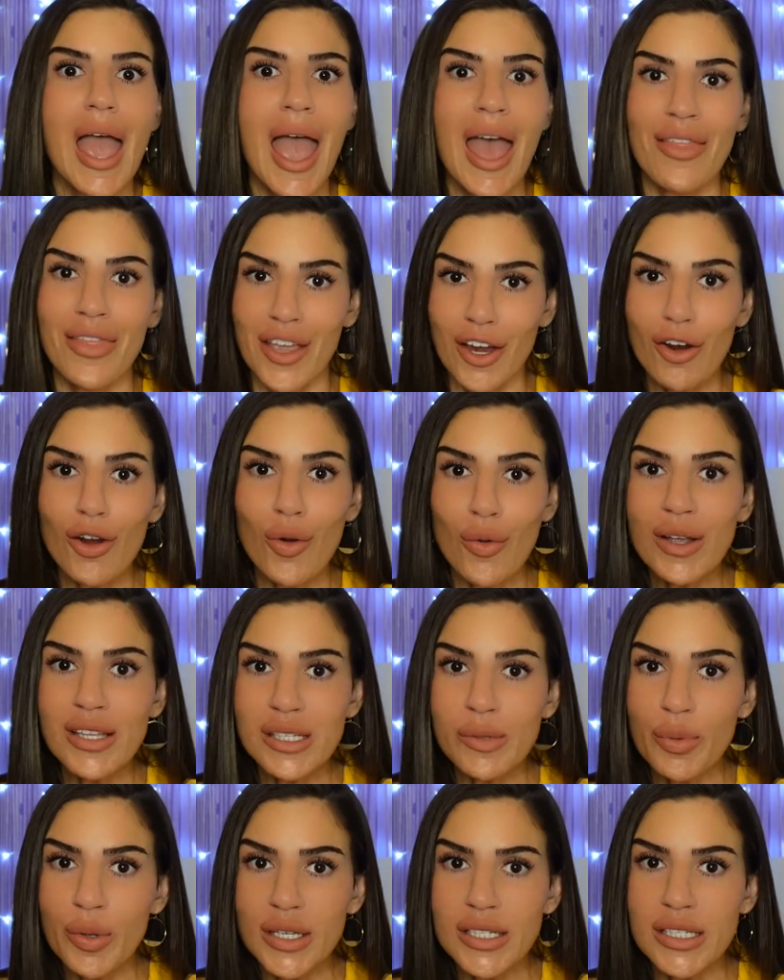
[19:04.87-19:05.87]
And they're going
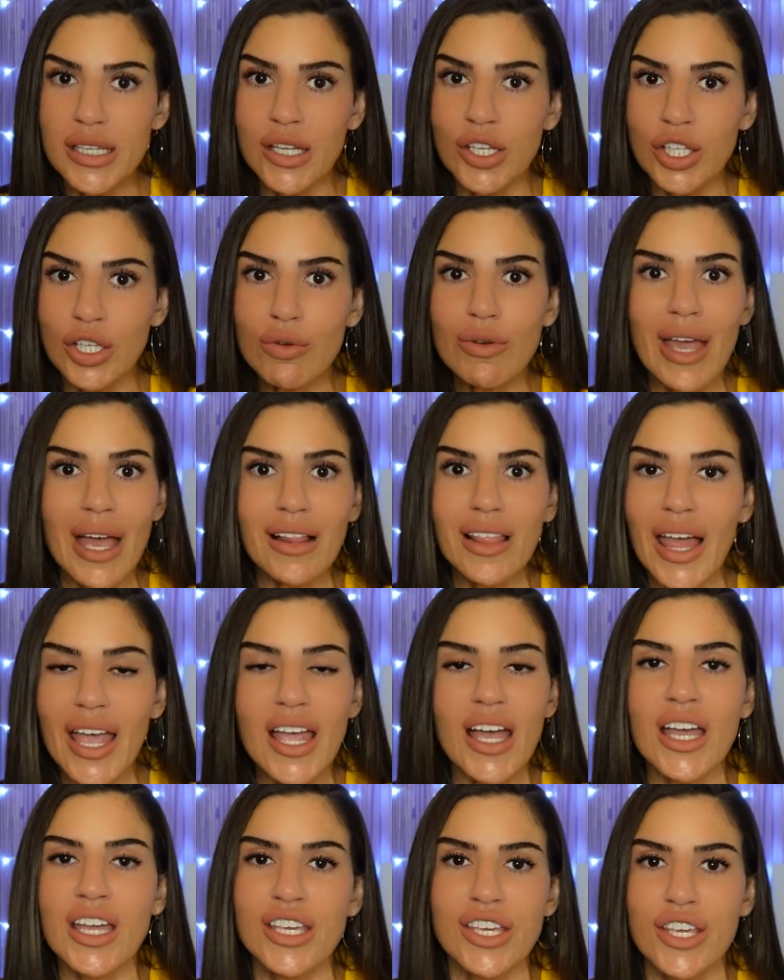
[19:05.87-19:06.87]
to prison. You get
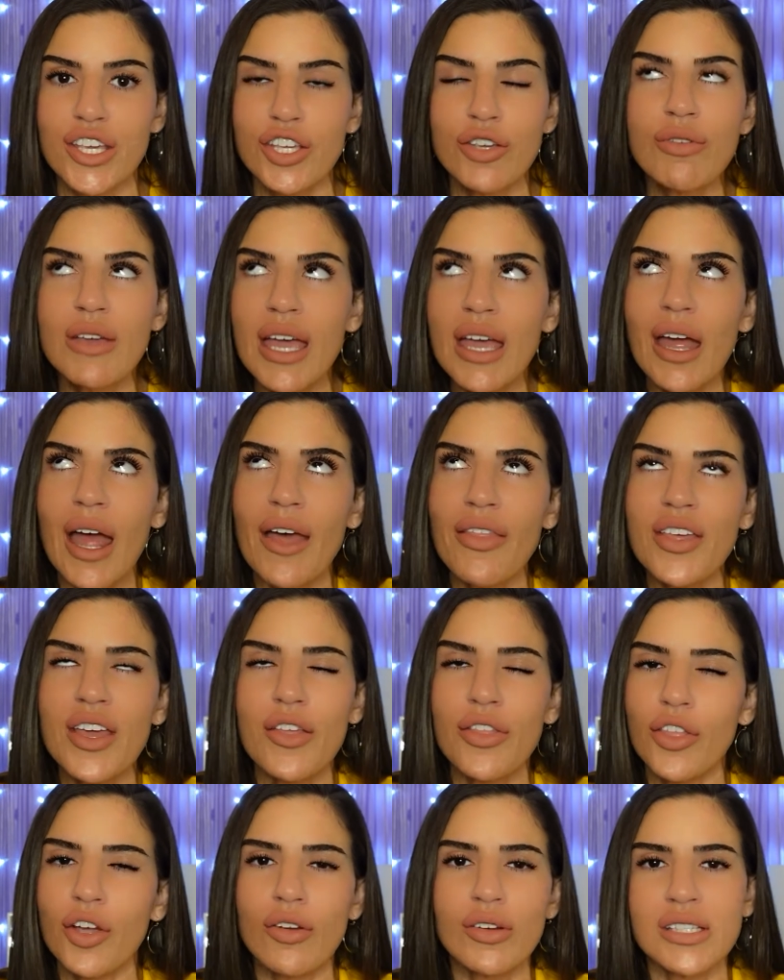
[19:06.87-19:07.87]
like a you get I
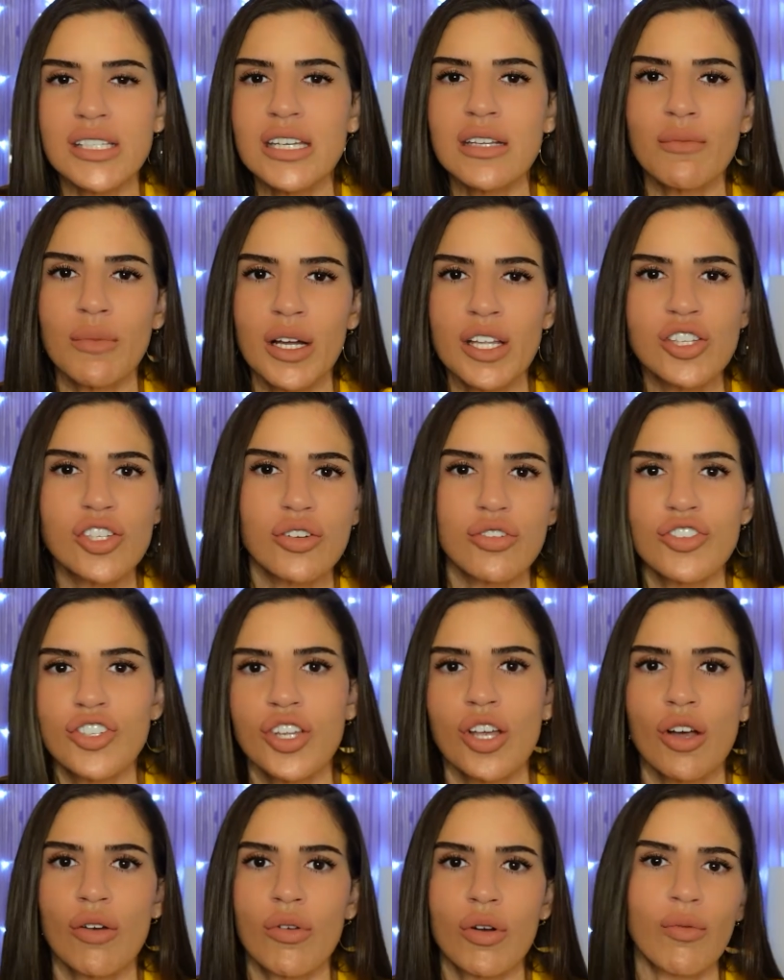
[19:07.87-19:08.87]
think 13 months or
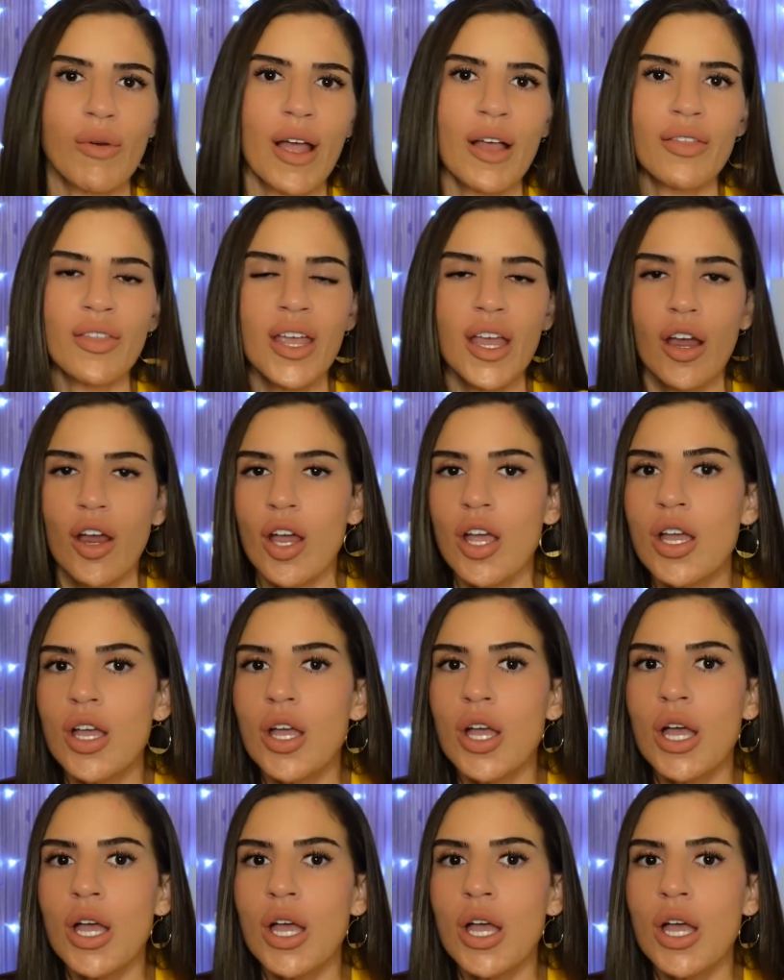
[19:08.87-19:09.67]
so around there